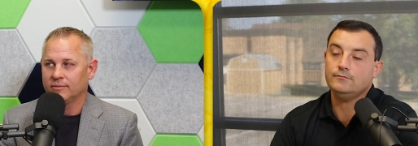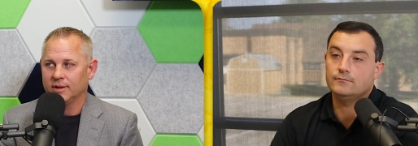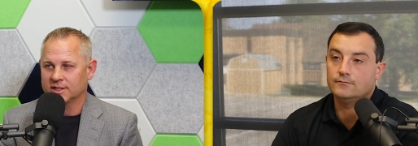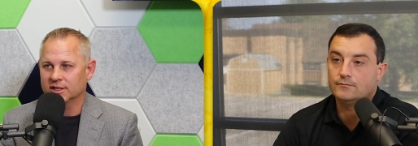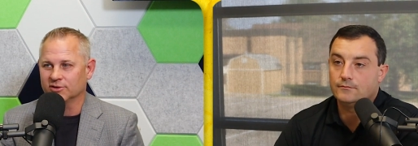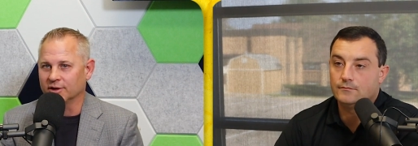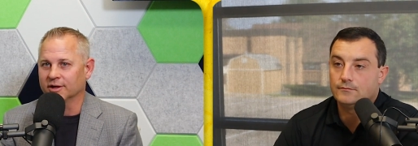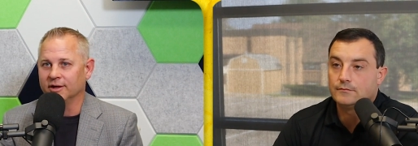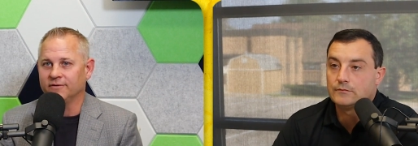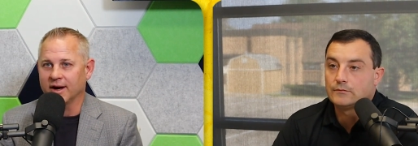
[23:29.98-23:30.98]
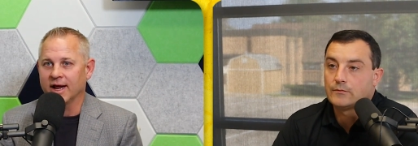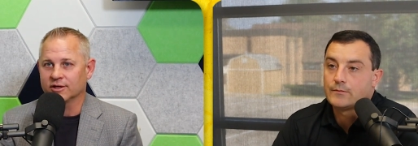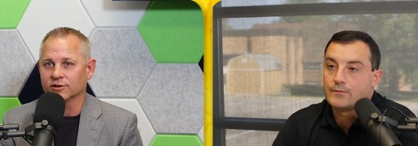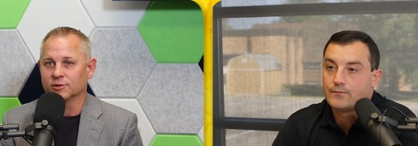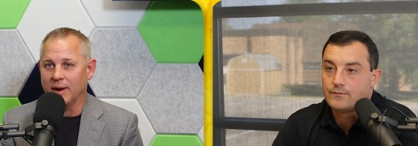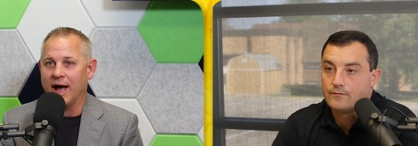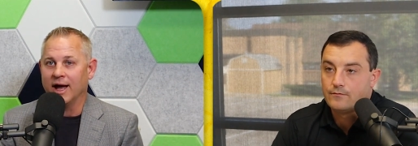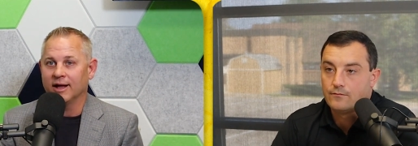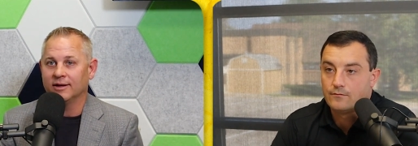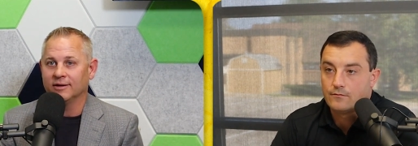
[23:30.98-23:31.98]
Speaker 1: it's because they're in a good financial
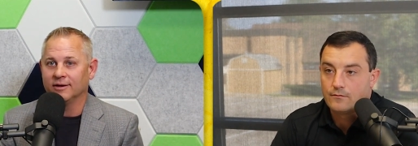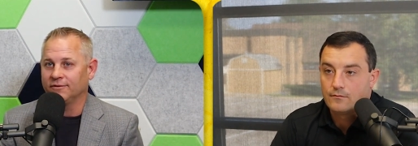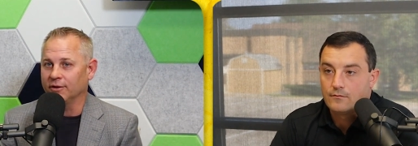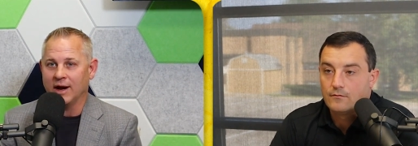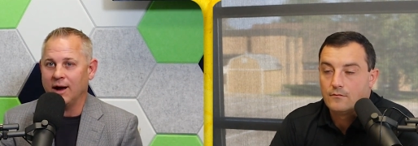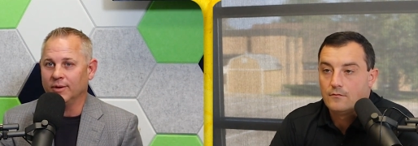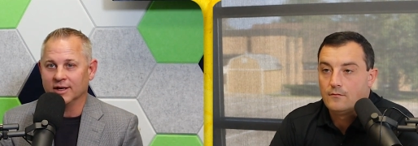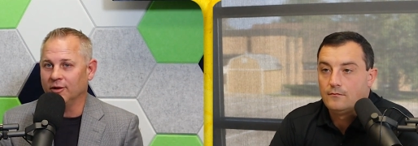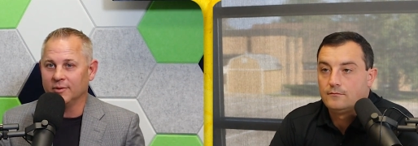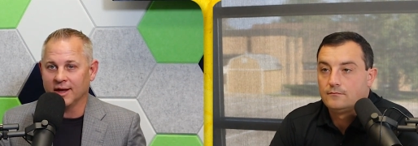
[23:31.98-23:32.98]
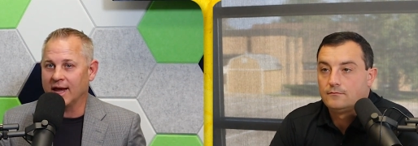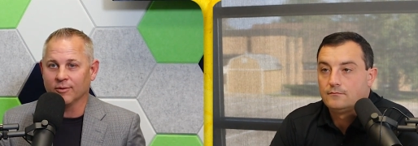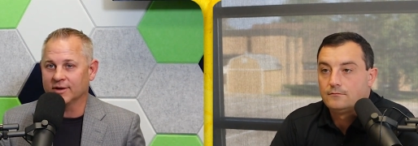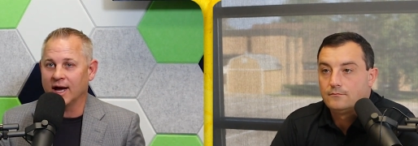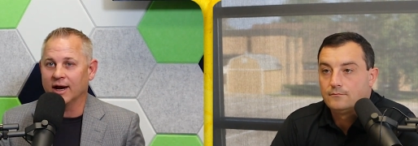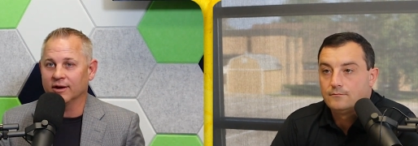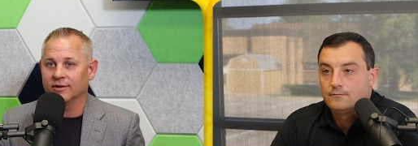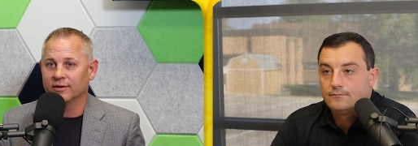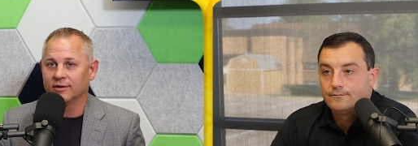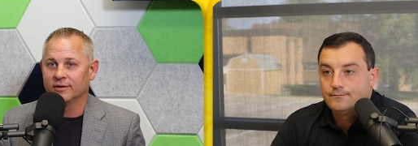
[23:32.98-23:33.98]
spot if they're not, we tell them they can't
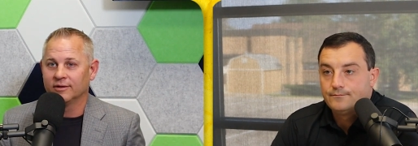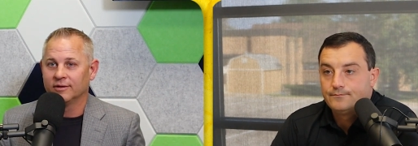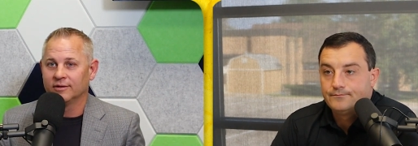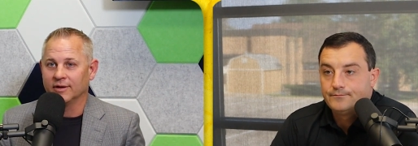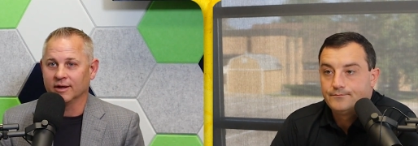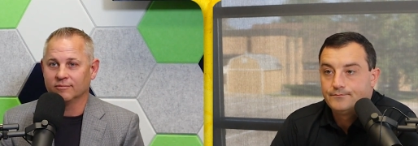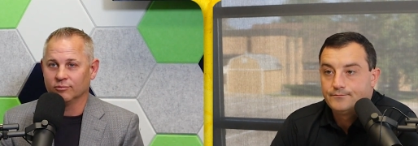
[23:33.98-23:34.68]
retire. Like